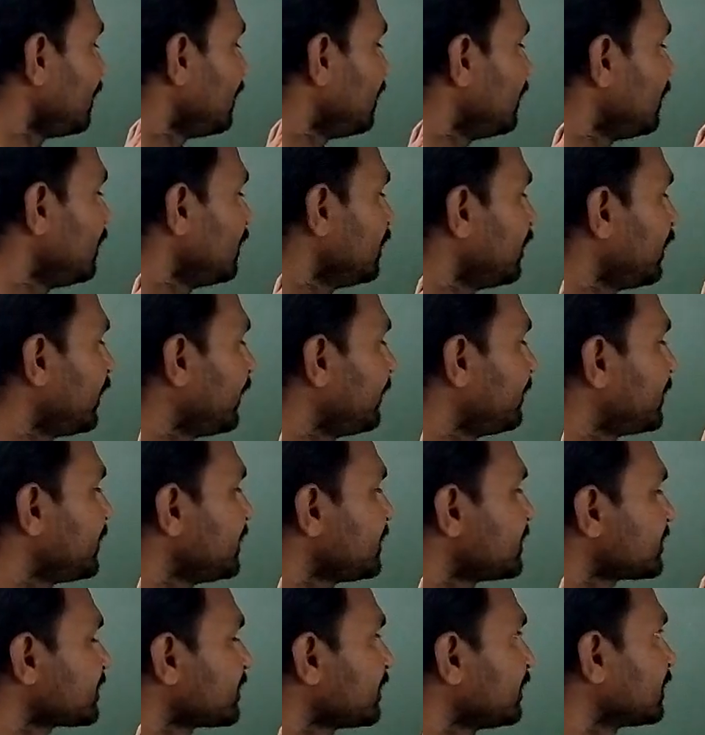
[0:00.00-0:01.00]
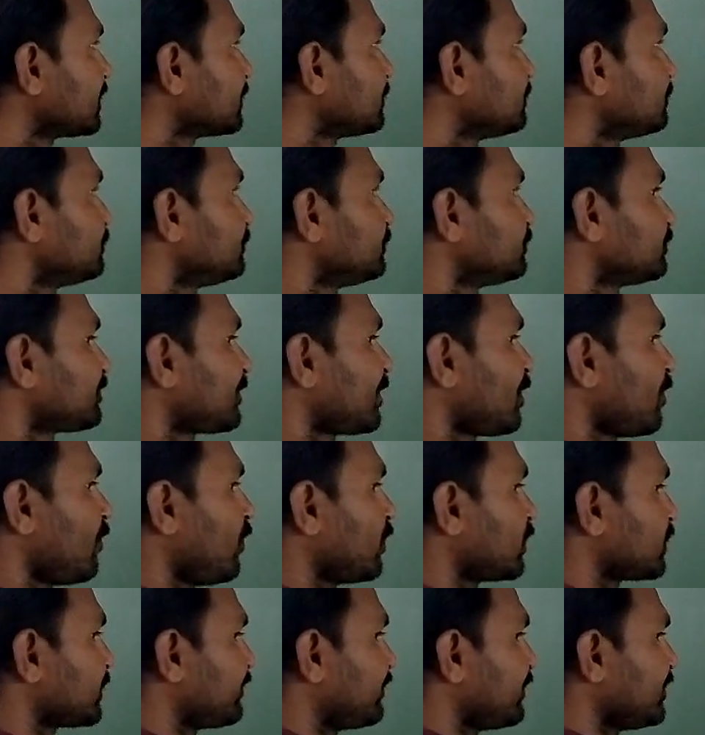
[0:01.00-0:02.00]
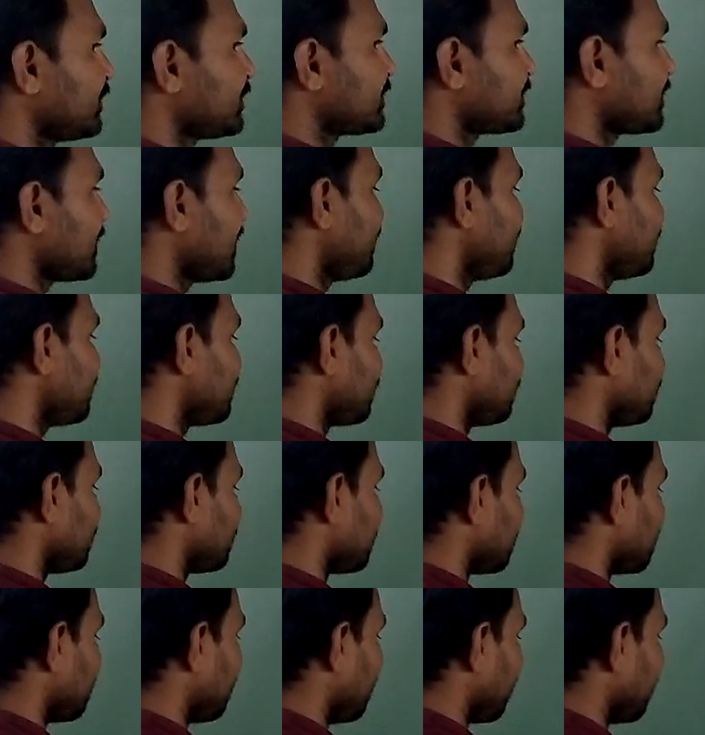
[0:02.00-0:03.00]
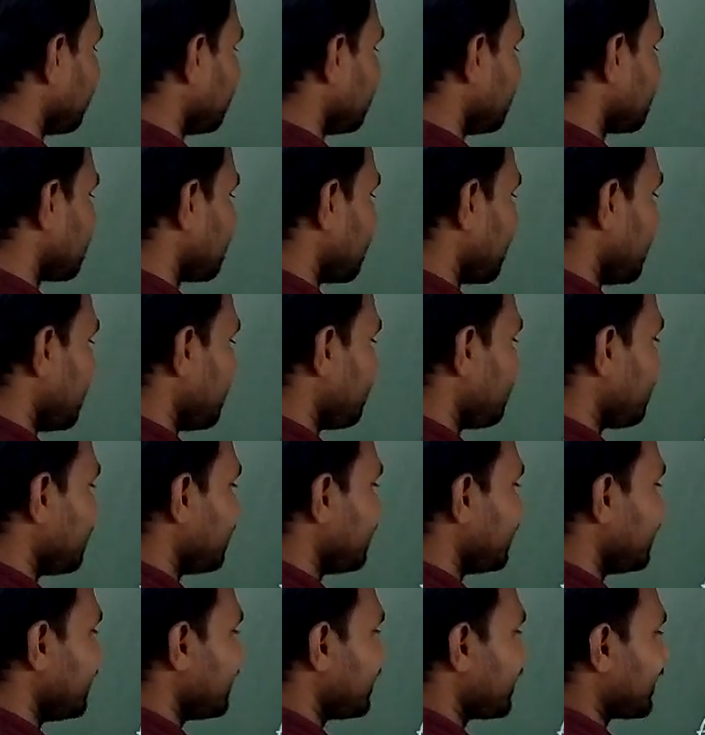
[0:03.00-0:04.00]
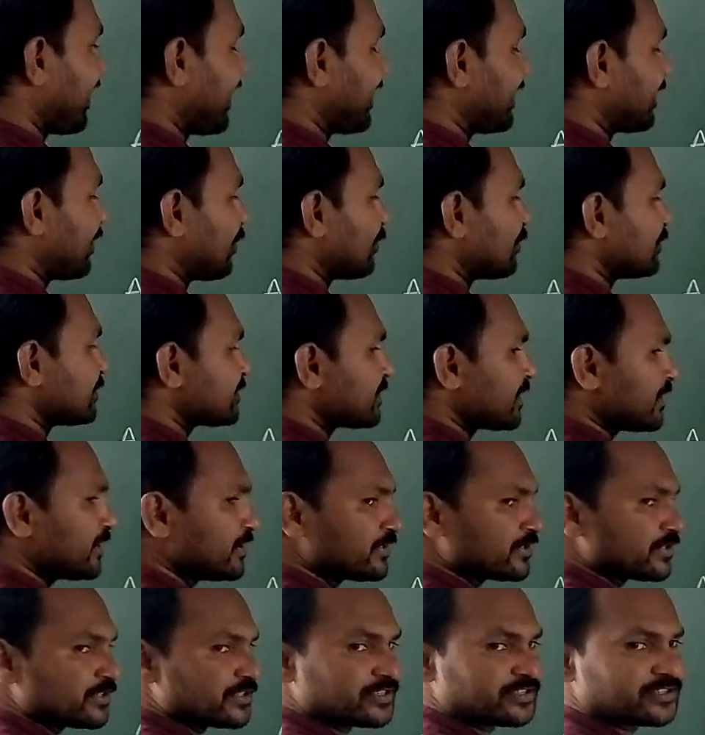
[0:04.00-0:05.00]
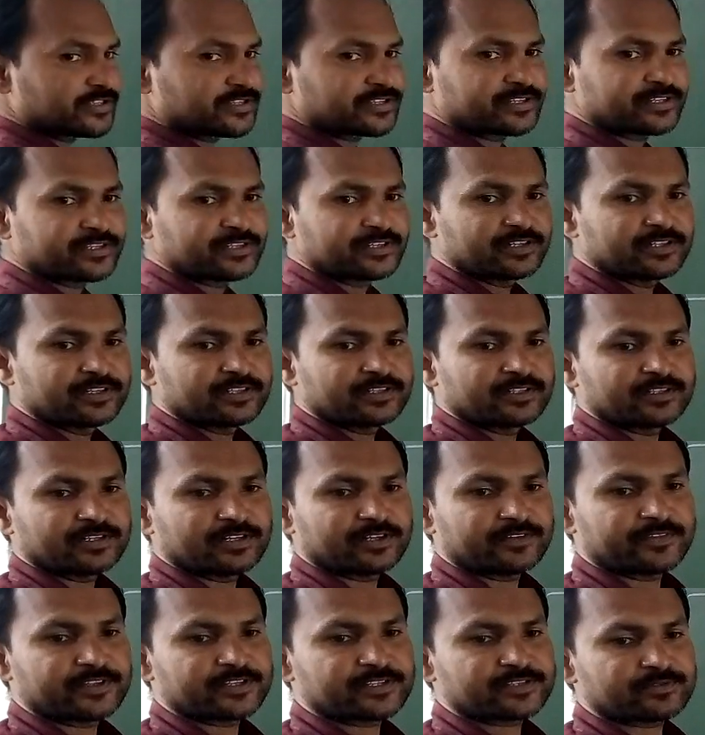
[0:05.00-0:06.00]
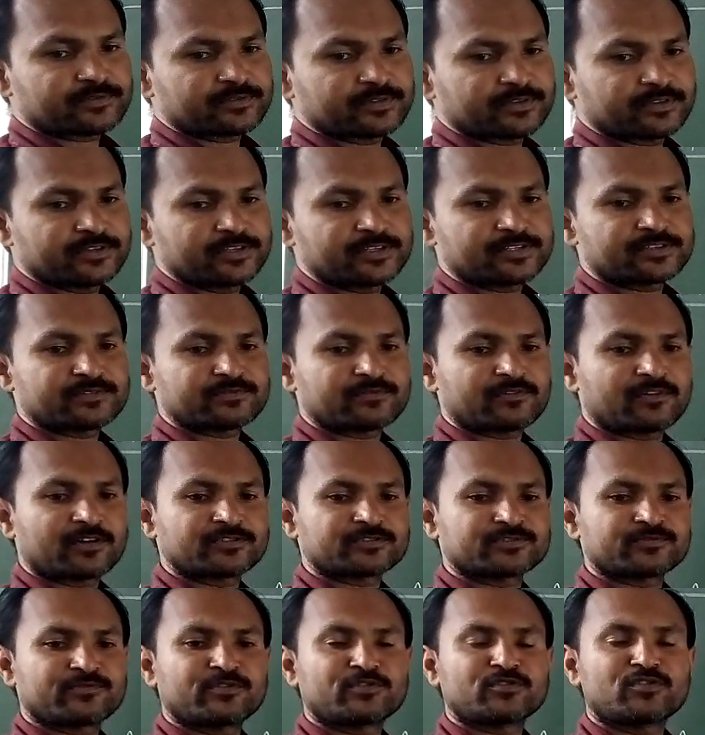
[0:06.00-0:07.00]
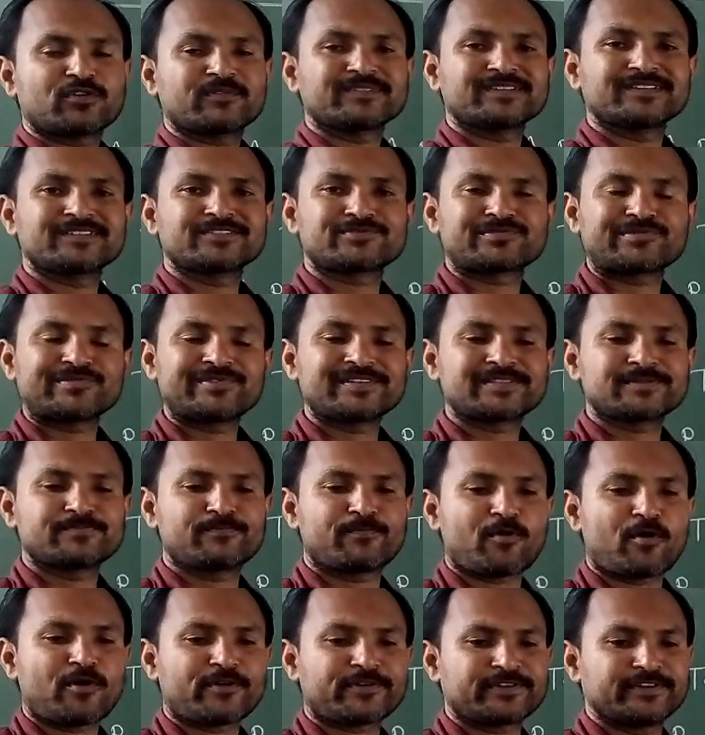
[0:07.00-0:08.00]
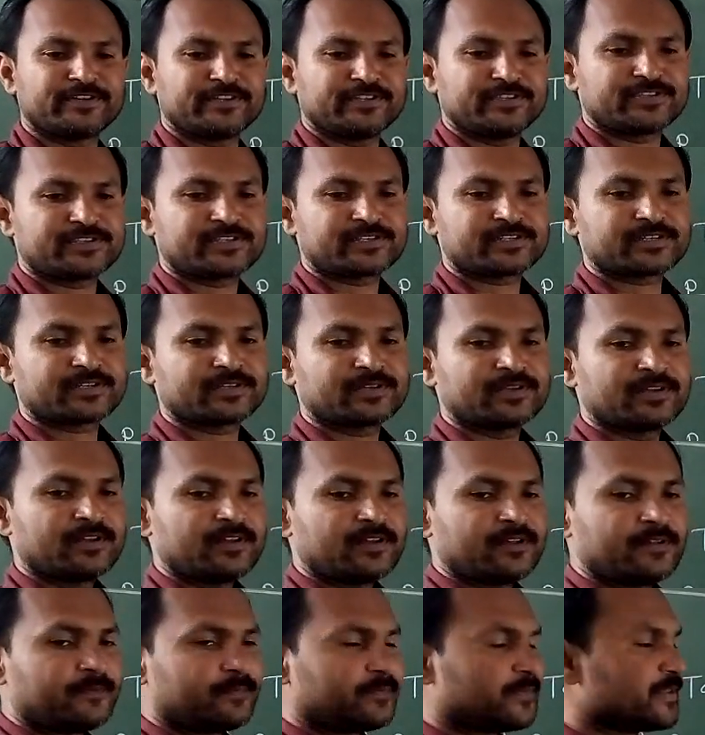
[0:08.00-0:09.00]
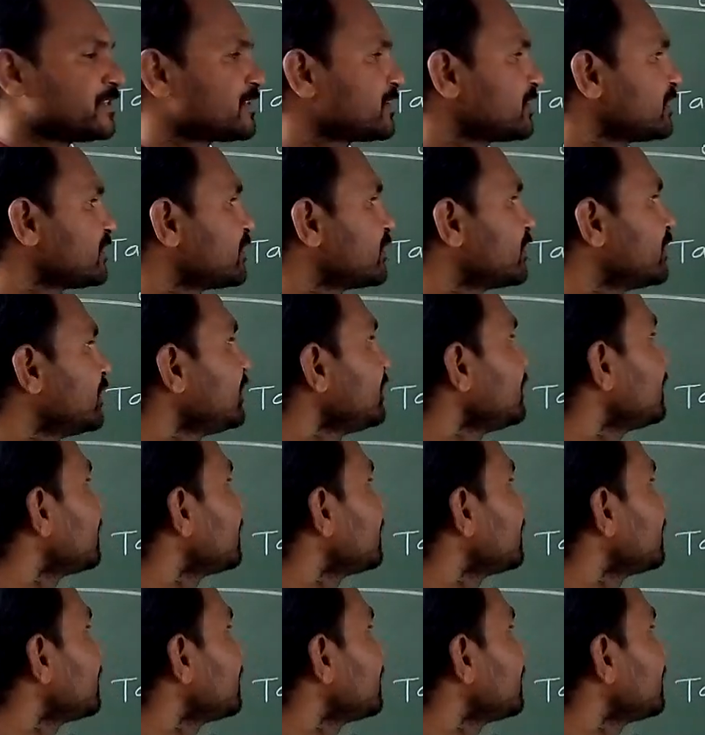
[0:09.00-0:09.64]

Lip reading: And this term was first time introduced by this A.P.D. Candolle scientist, and this was one of the Swiss botanist. This is the